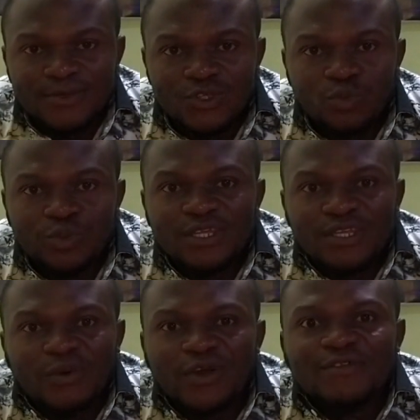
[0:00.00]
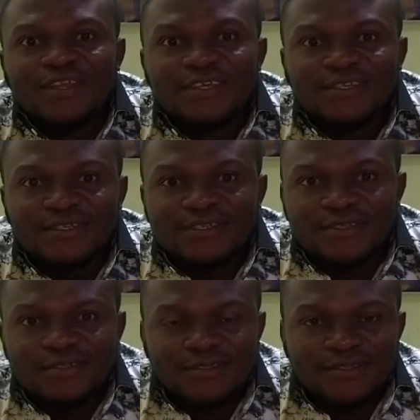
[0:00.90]
They will be in our villages,
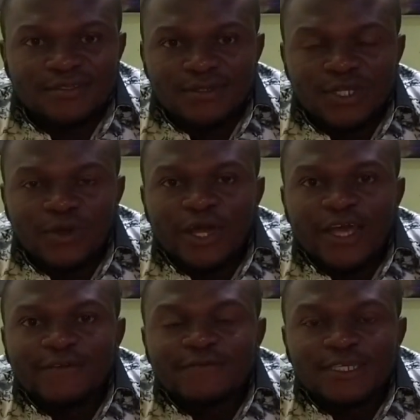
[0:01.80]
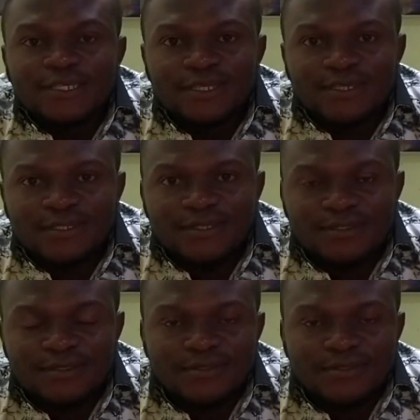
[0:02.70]
in our health centers.